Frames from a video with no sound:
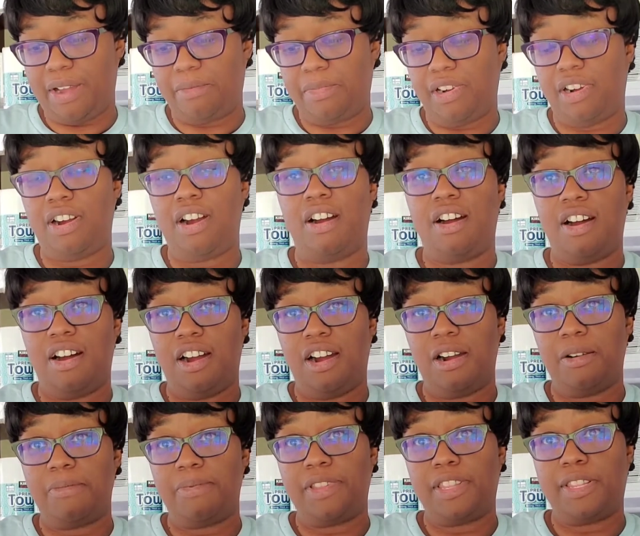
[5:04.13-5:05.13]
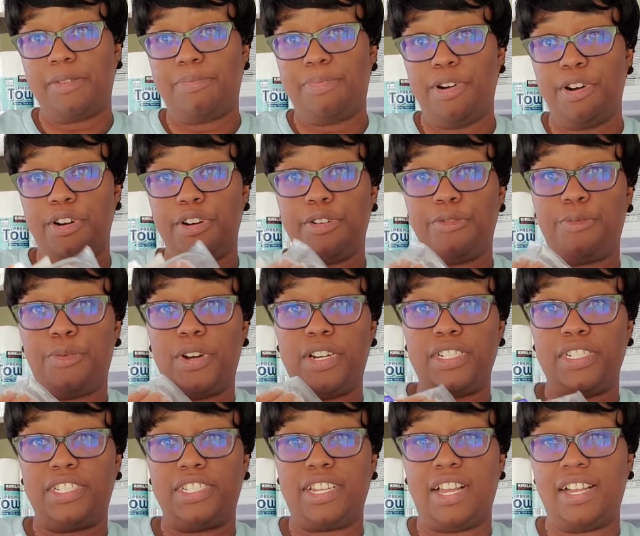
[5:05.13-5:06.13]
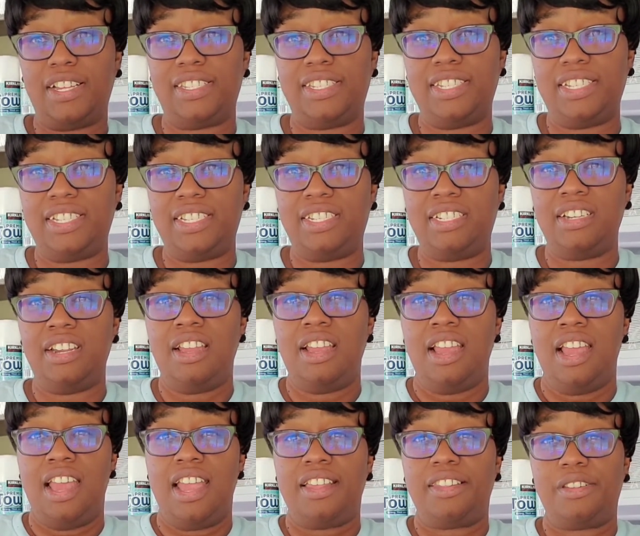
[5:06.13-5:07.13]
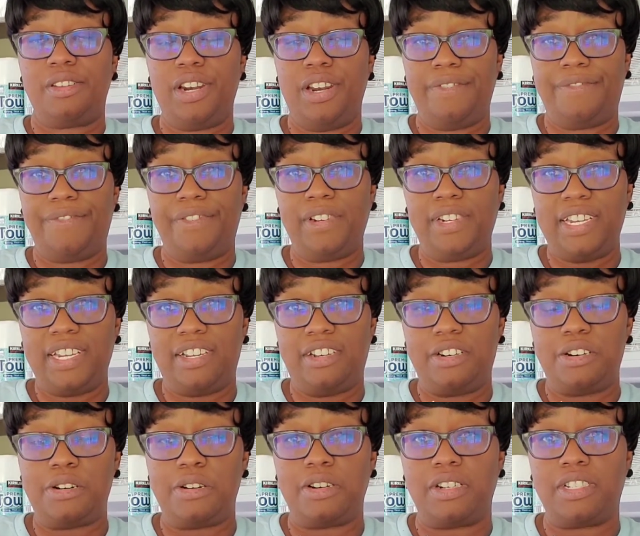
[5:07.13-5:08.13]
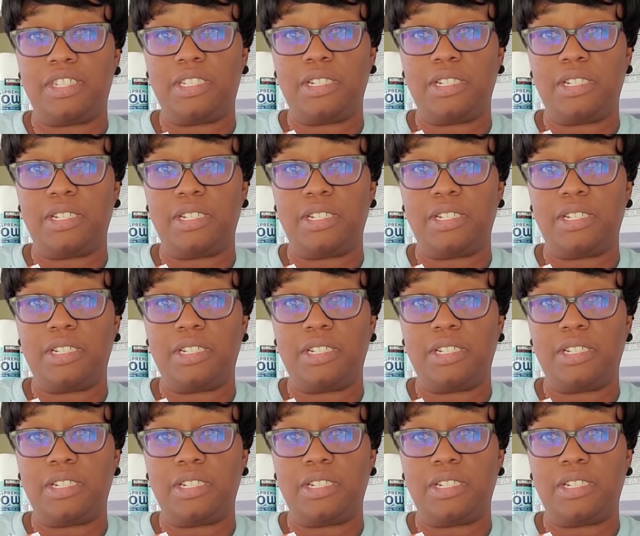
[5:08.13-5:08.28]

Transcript: of carbs per one sausage, and so they're fully cooked.